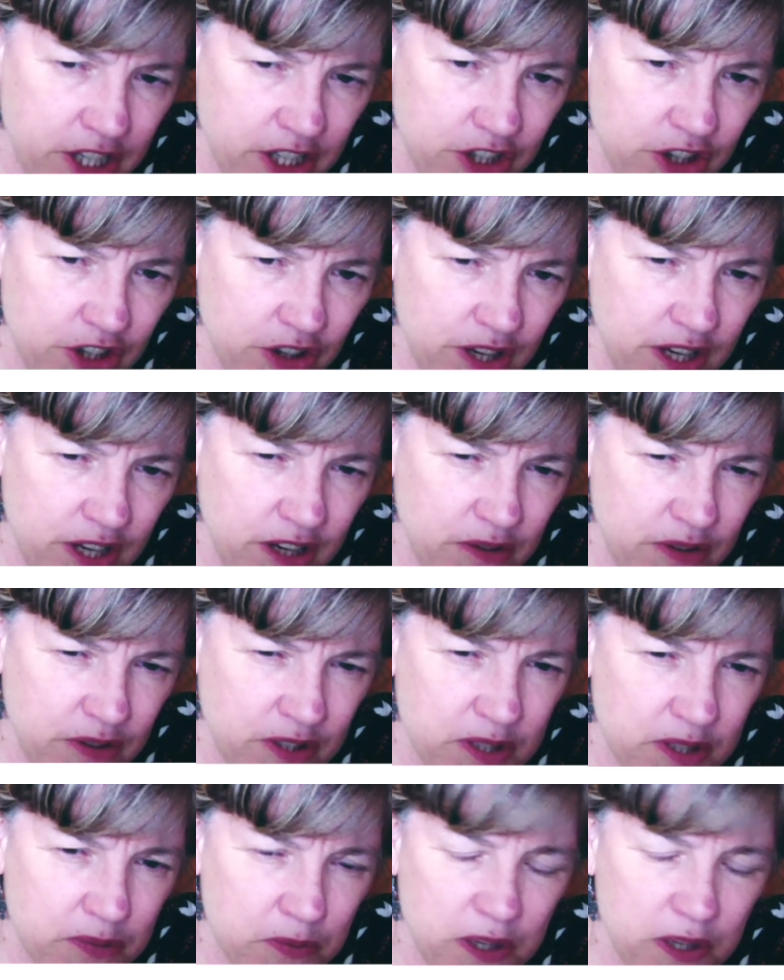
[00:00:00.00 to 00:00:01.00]
issue here
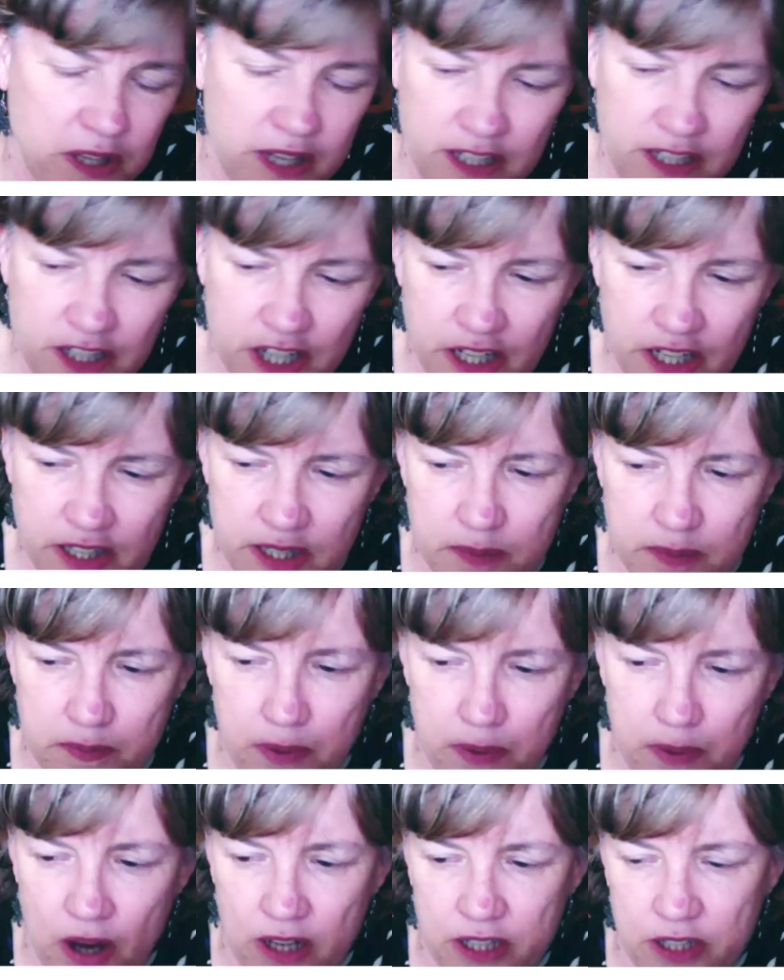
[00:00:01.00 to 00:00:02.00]
is we need to
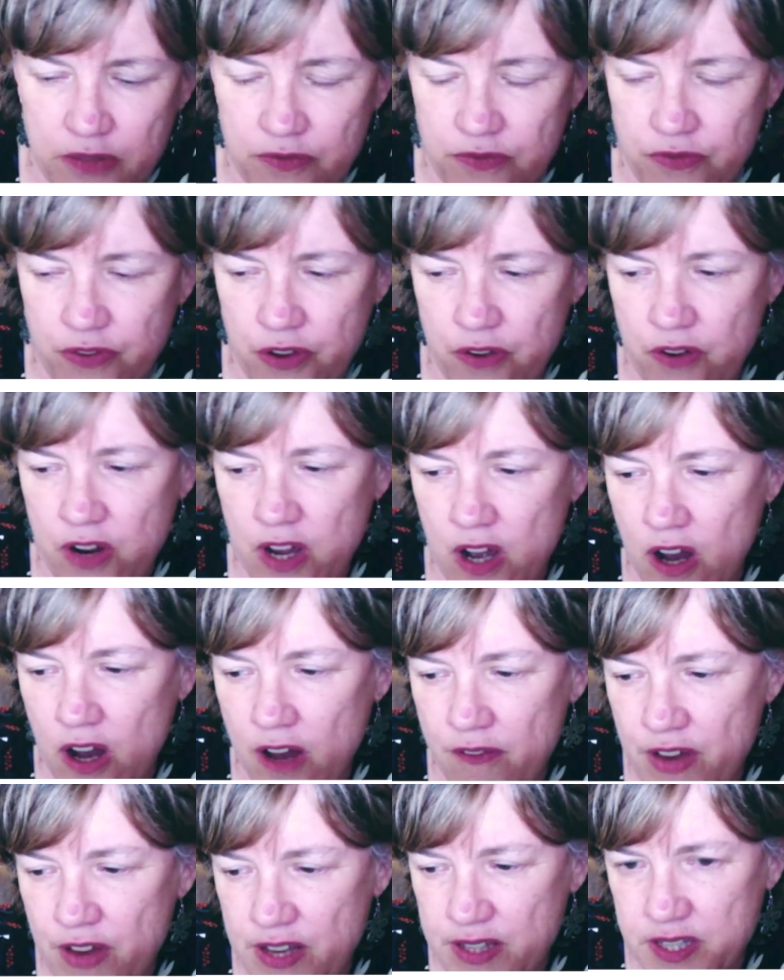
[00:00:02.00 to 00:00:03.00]
aspire to very high
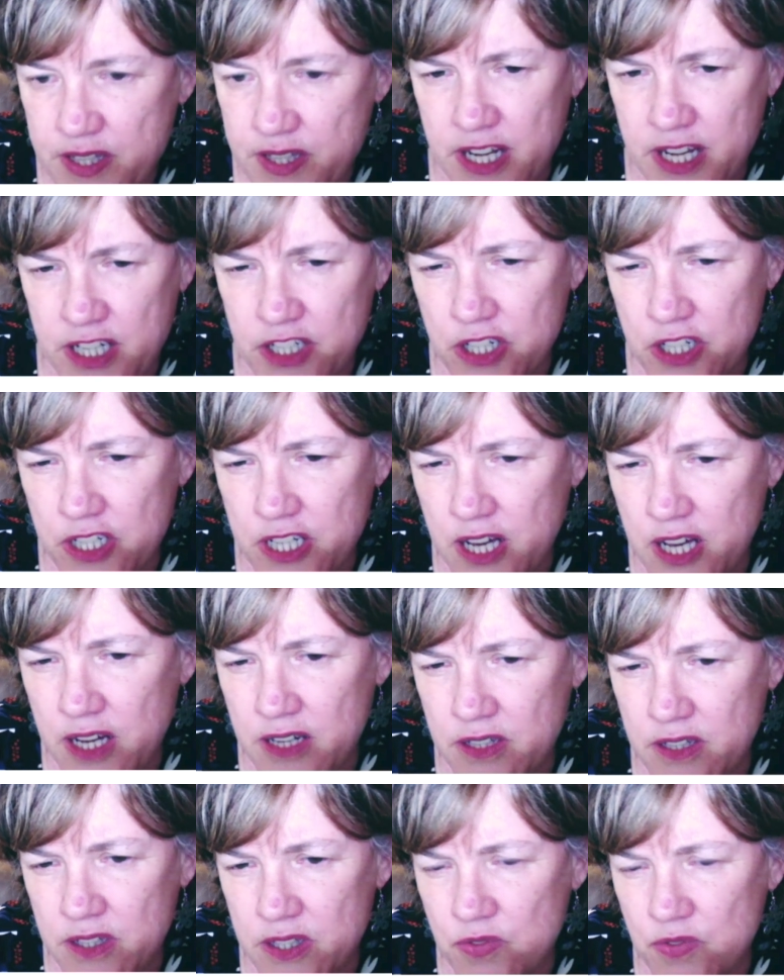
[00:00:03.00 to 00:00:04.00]
vaccination
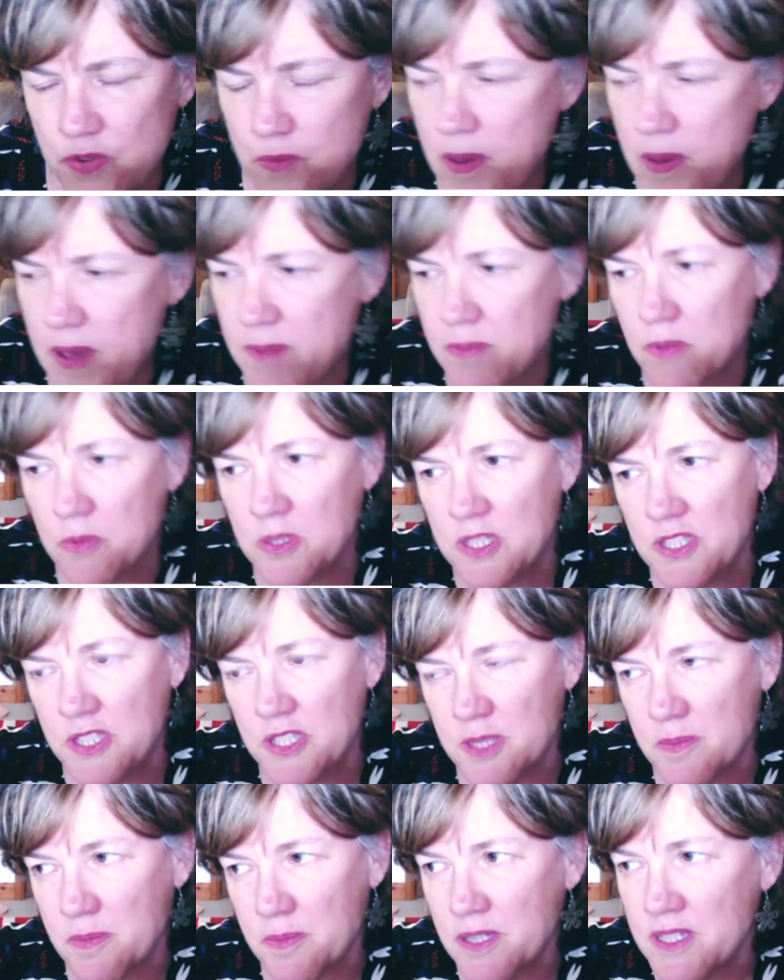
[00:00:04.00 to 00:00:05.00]
targets for people with
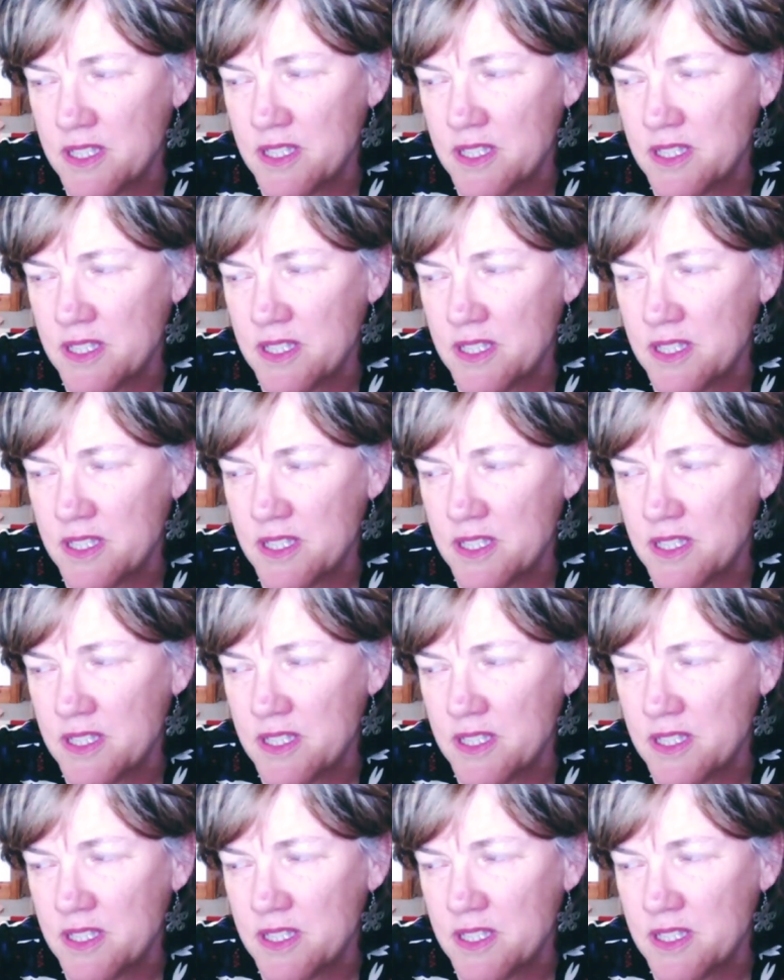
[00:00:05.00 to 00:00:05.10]
disability.